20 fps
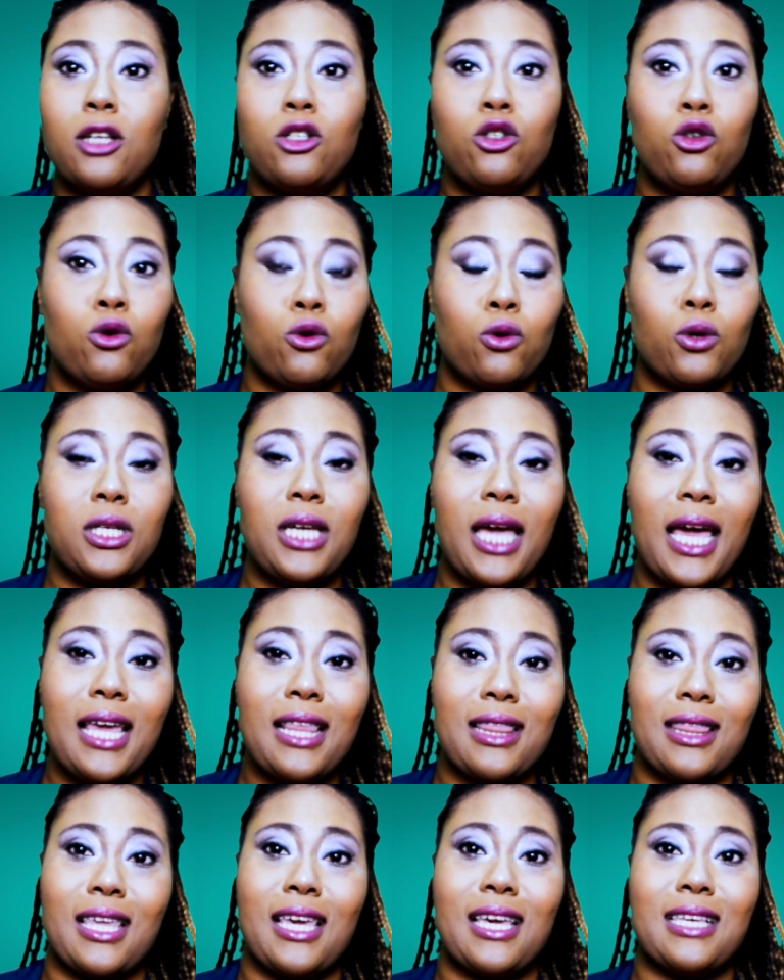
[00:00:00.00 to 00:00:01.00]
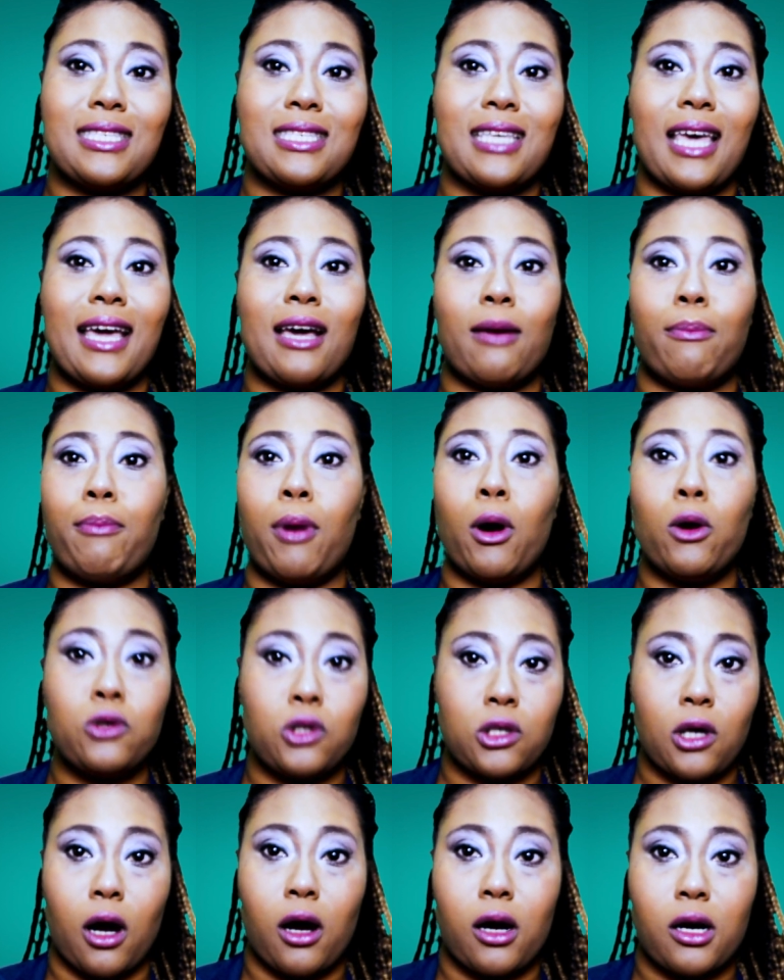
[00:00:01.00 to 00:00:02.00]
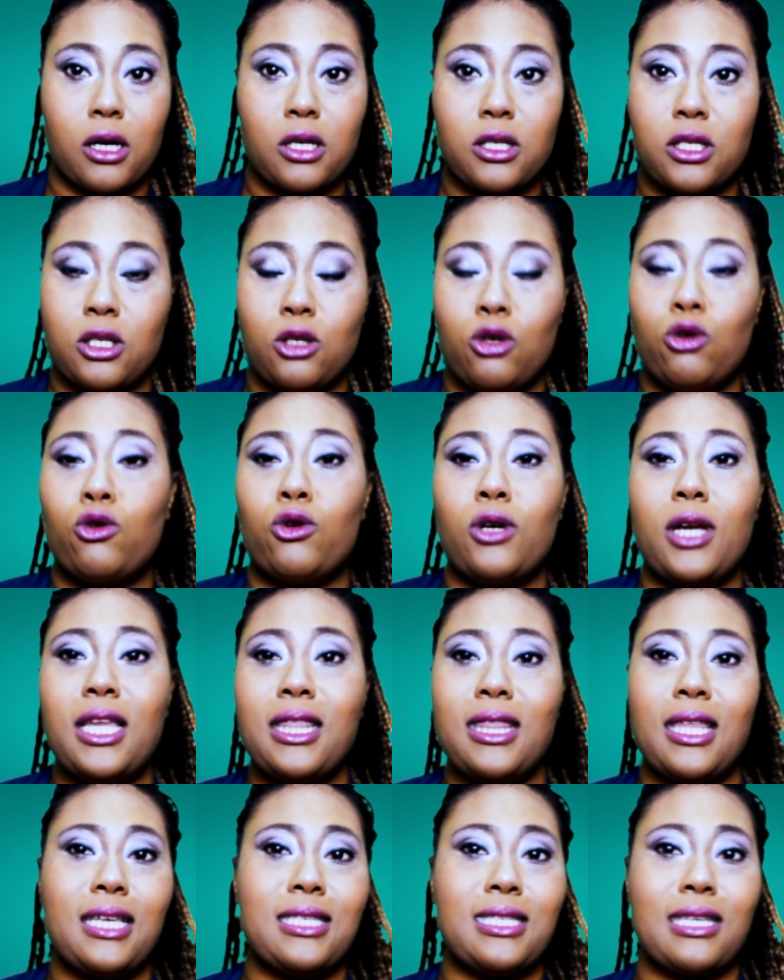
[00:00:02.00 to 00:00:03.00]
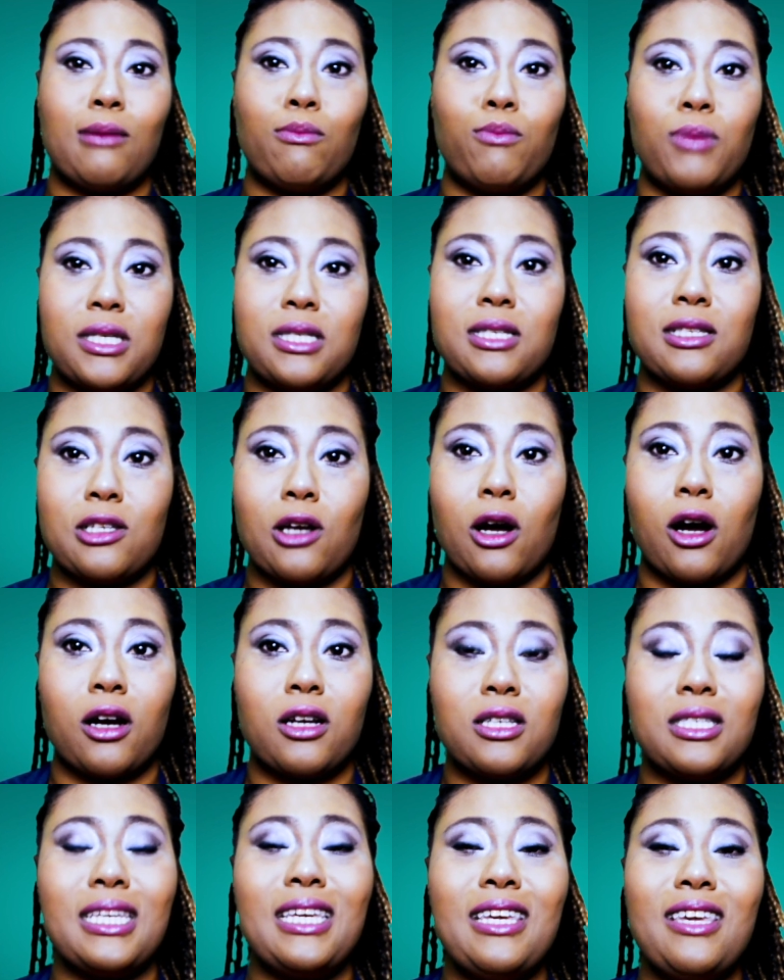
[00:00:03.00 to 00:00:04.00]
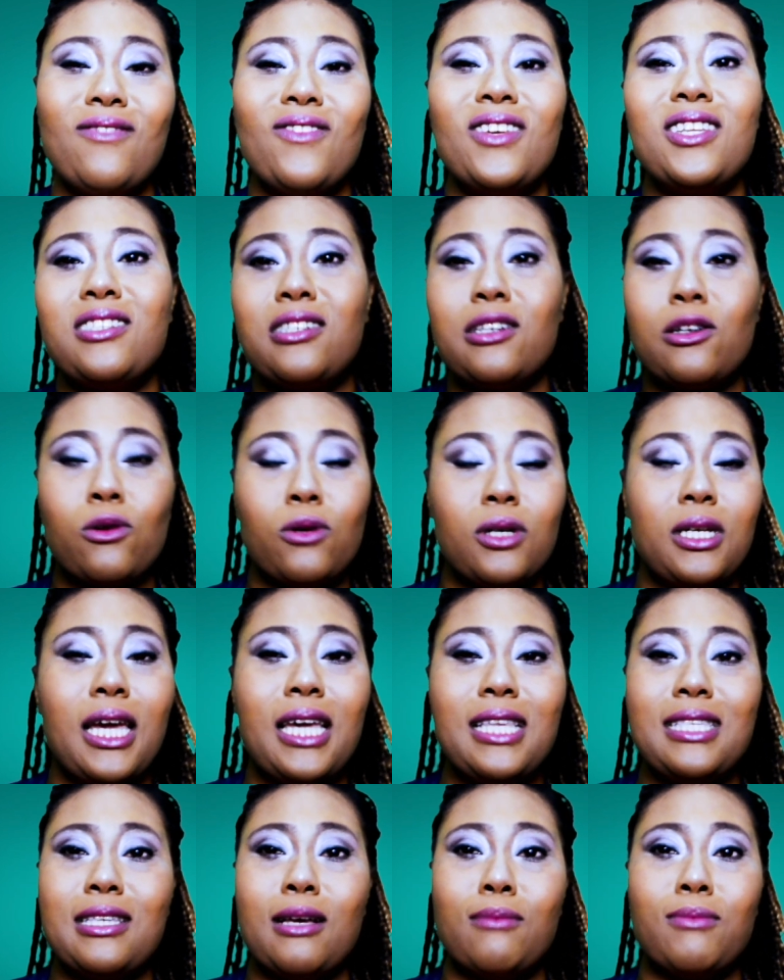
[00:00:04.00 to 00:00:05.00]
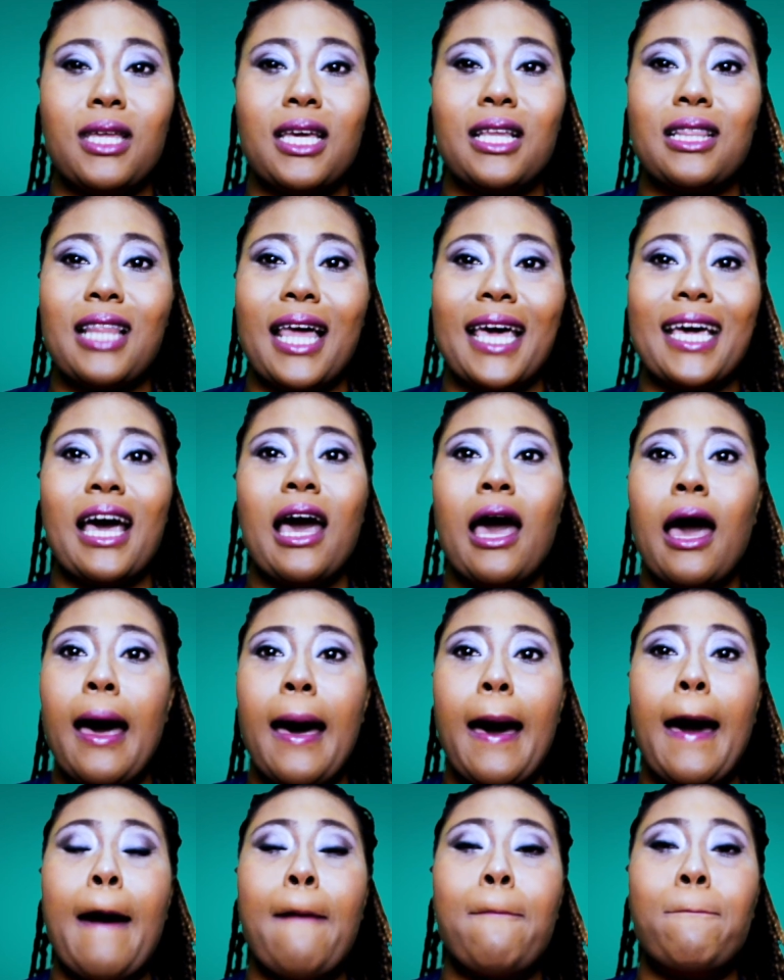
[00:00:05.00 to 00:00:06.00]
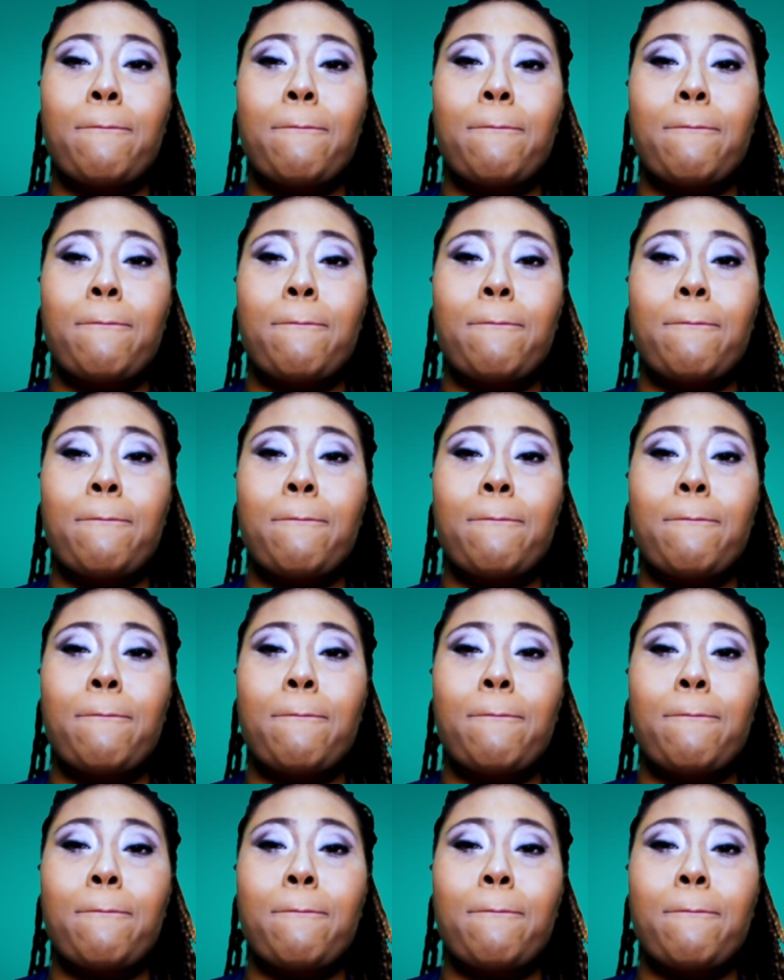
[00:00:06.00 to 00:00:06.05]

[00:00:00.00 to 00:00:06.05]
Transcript: to create things like postcards, to create things like business cards, even to create something like a